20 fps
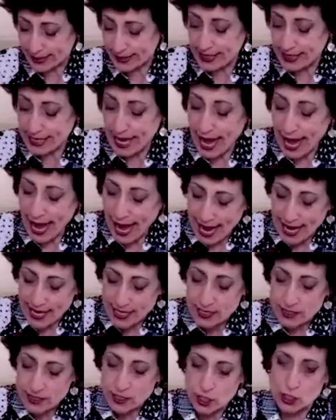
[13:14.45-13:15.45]
the
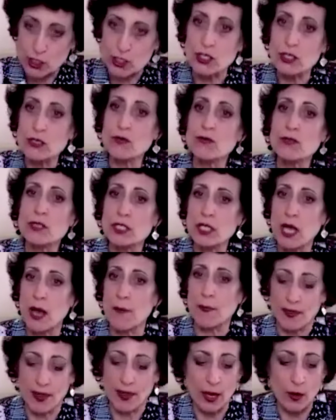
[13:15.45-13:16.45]
end to do
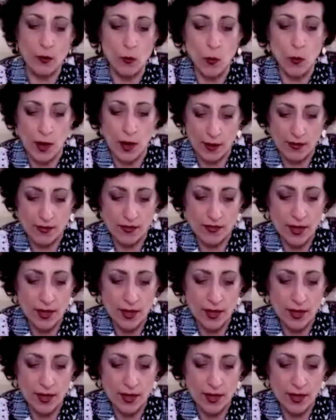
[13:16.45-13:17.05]
something with.